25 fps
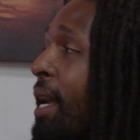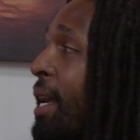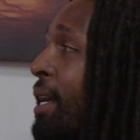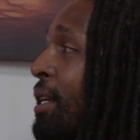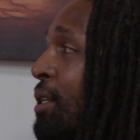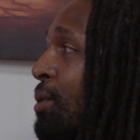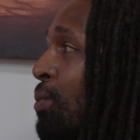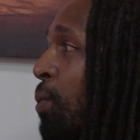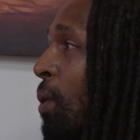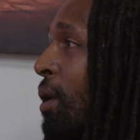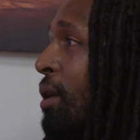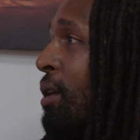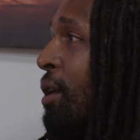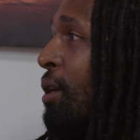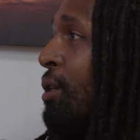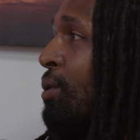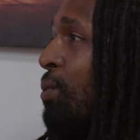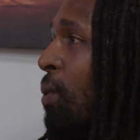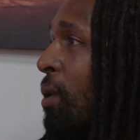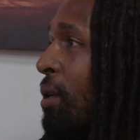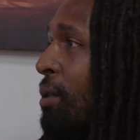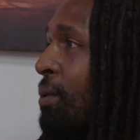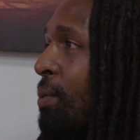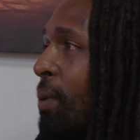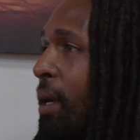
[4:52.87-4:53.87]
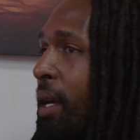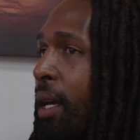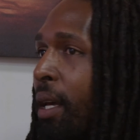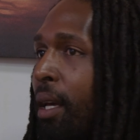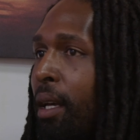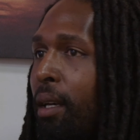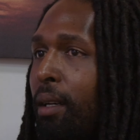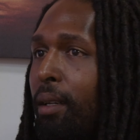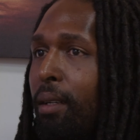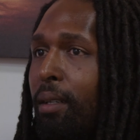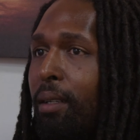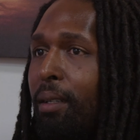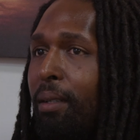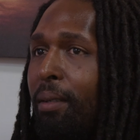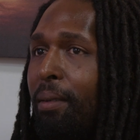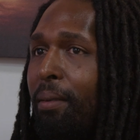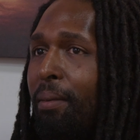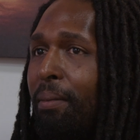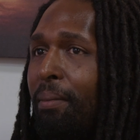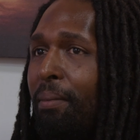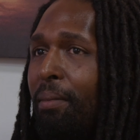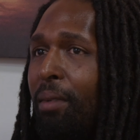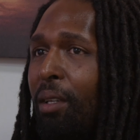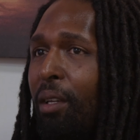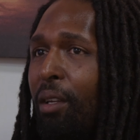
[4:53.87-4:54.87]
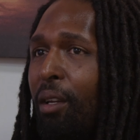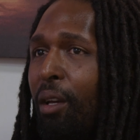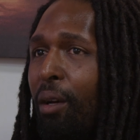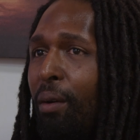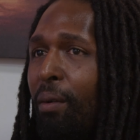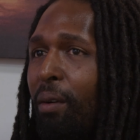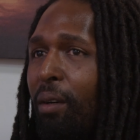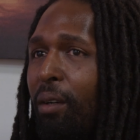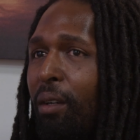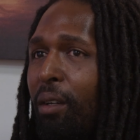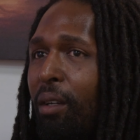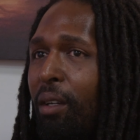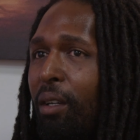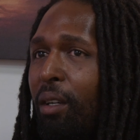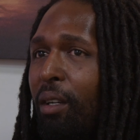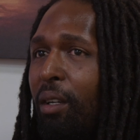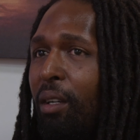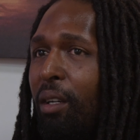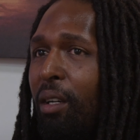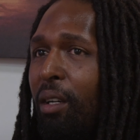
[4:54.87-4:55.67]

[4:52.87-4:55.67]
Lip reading: it's one of those ones where, you know what,